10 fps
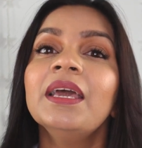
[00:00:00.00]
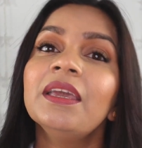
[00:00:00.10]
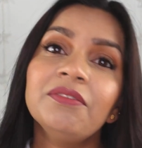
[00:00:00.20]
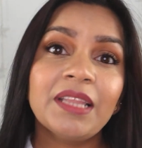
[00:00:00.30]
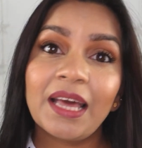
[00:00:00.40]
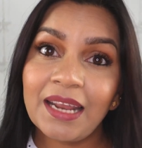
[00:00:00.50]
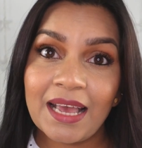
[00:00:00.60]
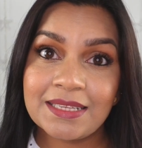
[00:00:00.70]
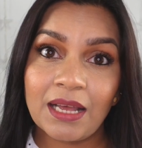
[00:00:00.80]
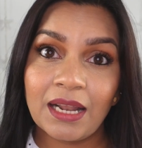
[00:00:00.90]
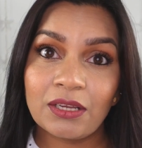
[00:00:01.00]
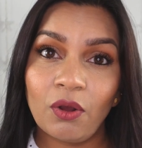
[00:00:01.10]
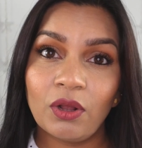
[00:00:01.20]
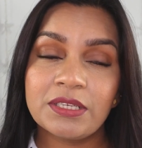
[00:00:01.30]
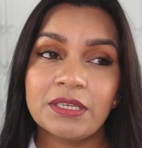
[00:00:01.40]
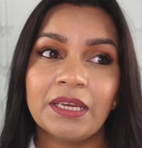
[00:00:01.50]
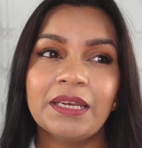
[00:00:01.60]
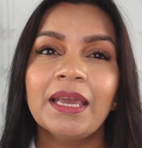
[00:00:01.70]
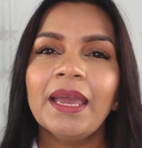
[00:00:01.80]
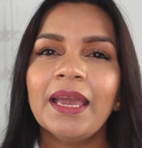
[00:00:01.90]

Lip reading: Even that has alcohol denate.